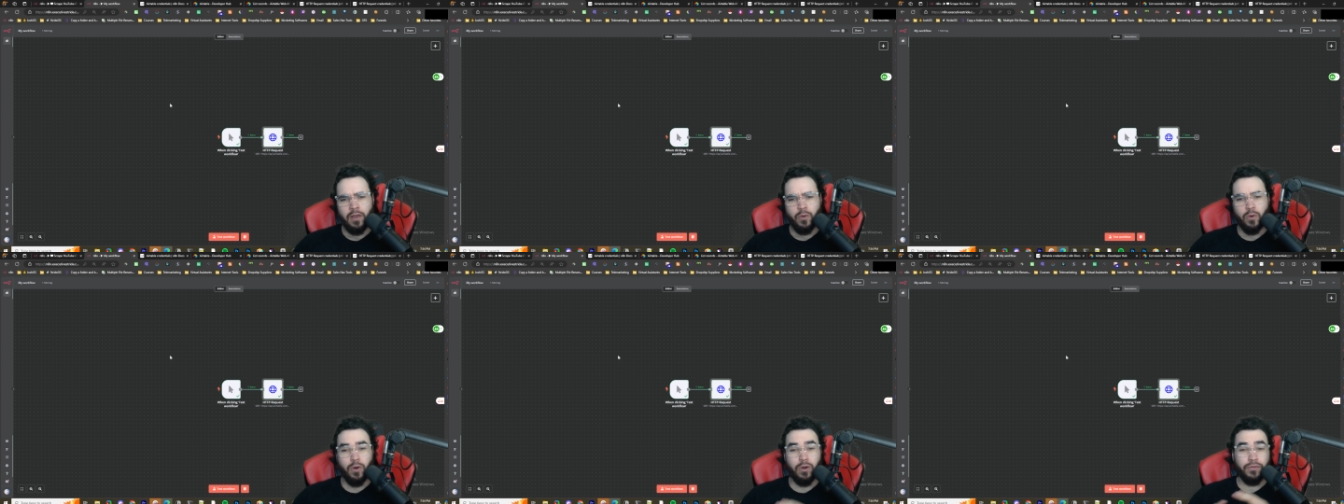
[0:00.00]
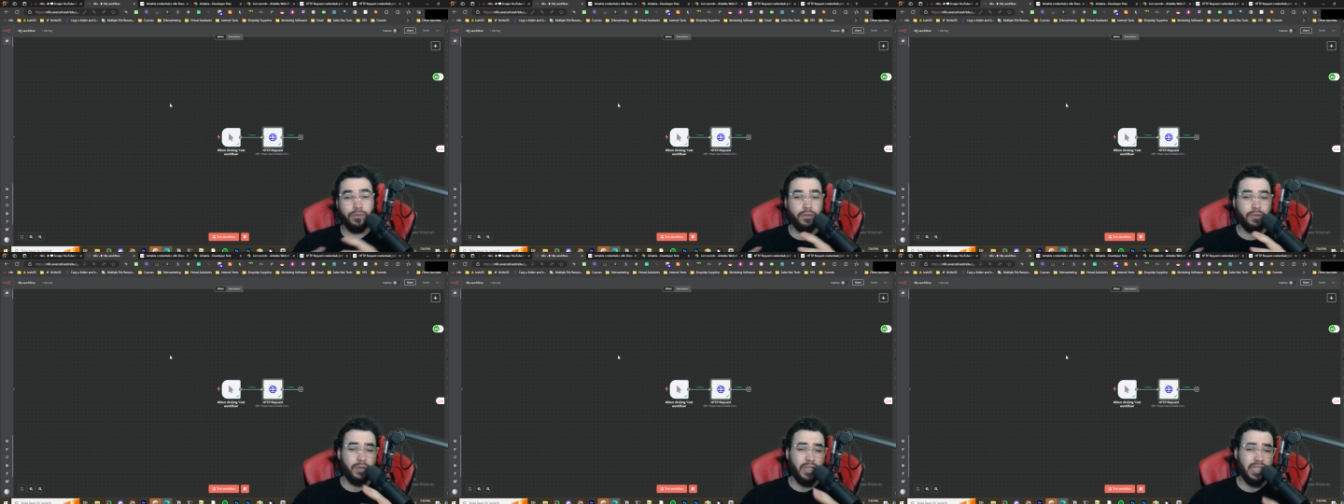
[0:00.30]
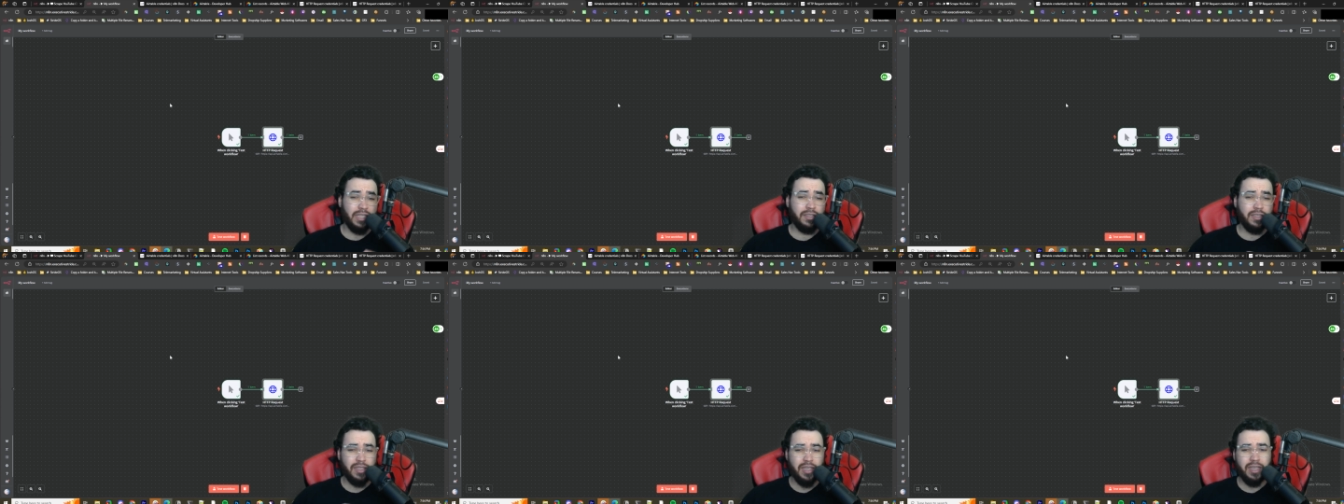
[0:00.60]
or if you
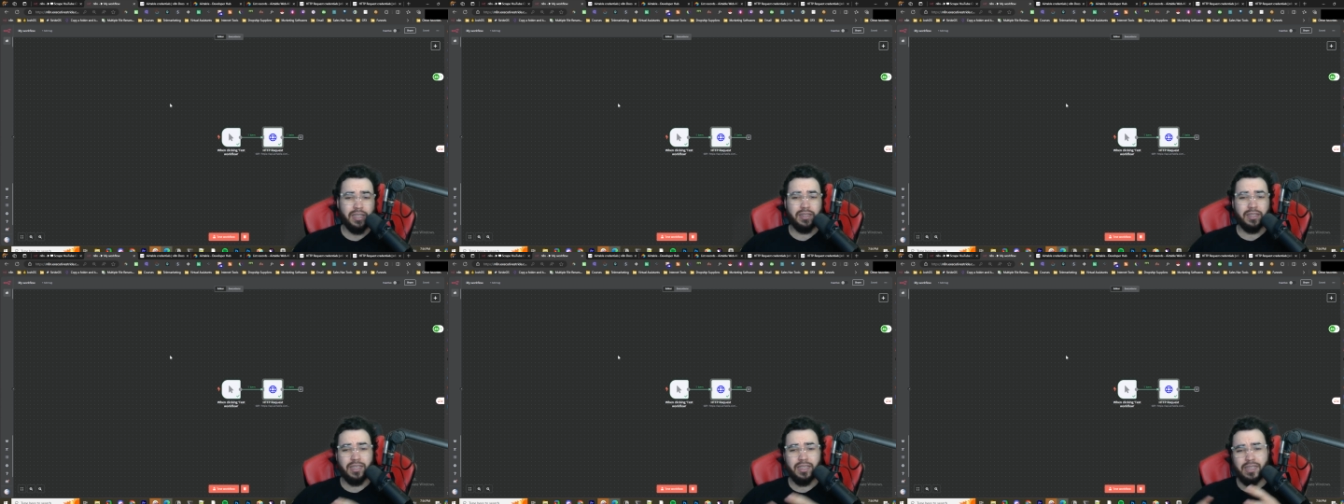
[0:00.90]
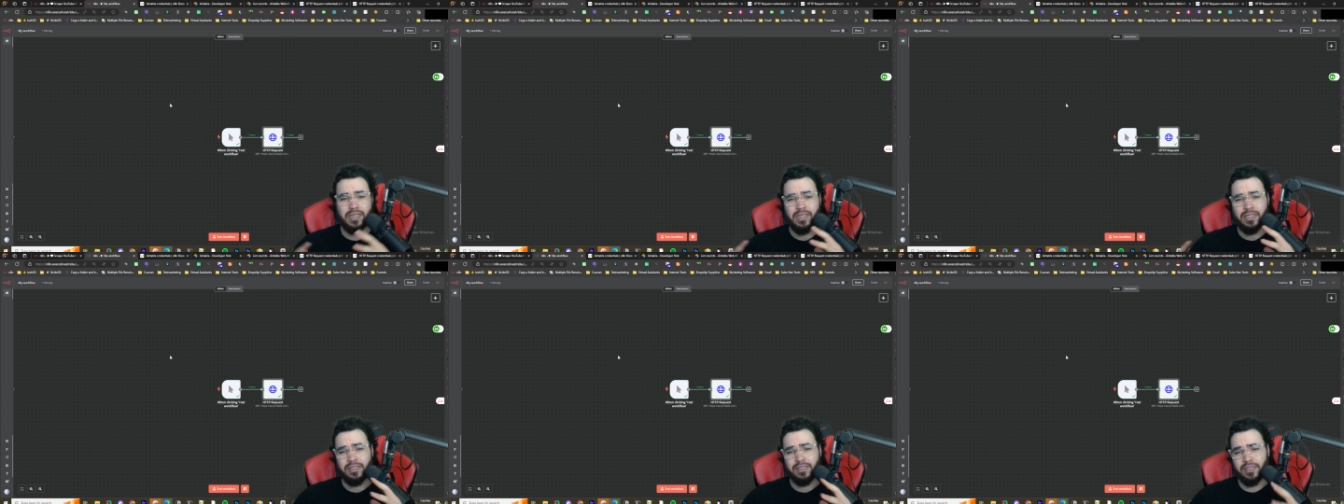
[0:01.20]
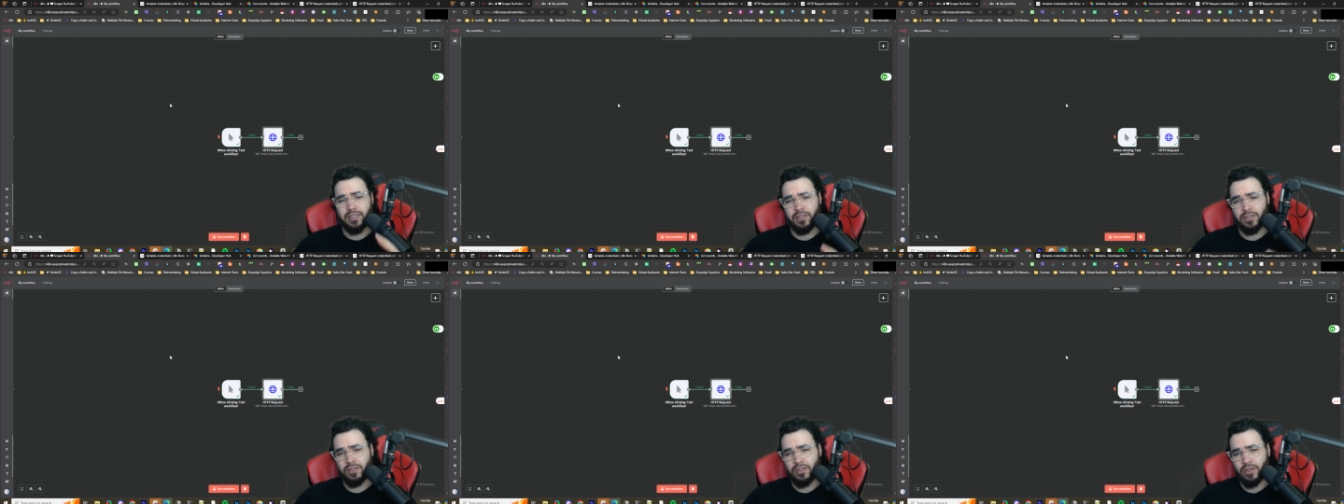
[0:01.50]
need to get leads
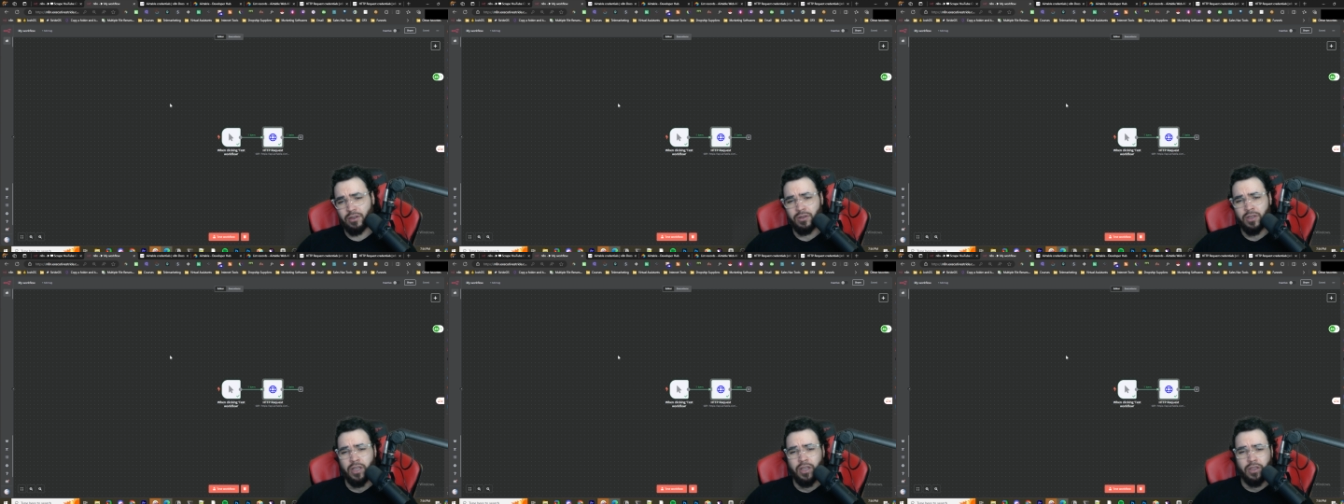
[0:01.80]
and, you know,